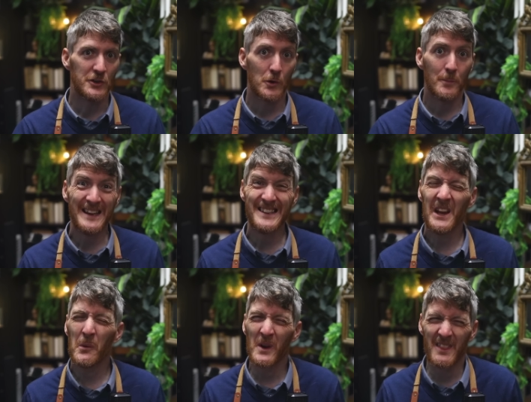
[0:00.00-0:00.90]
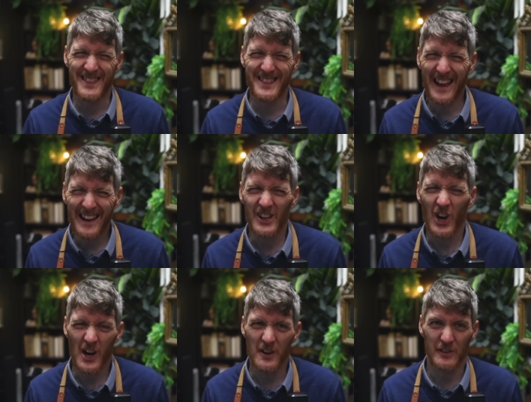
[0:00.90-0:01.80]
You're painting with dead
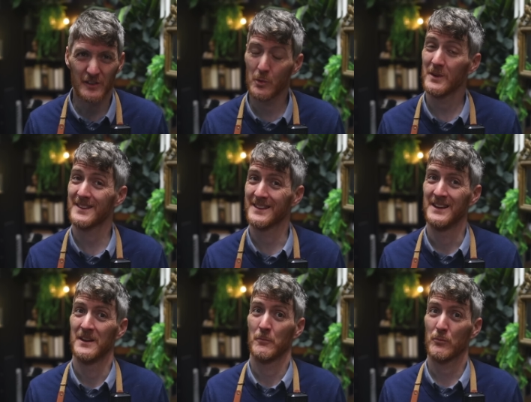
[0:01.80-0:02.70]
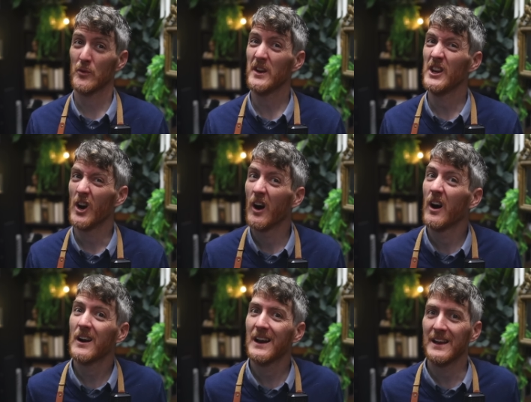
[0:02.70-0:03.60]
colors, so it's pretty
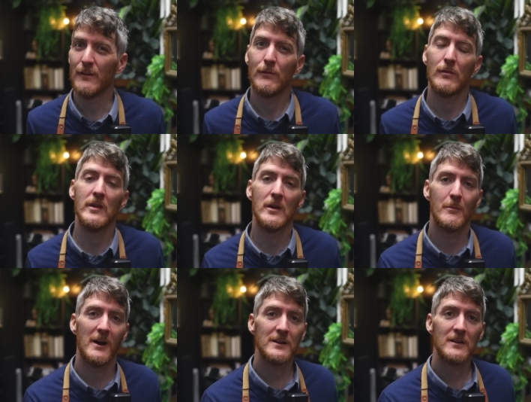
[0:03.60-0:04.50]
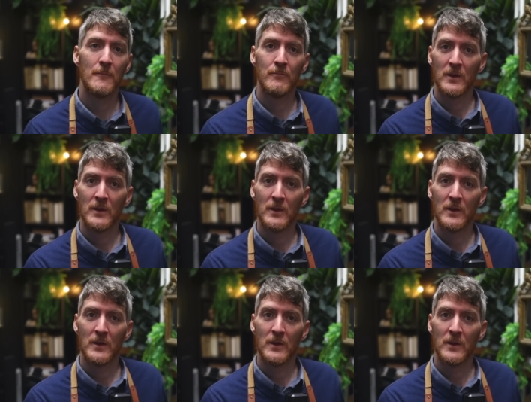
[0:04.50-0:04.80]
ugly if you think about it,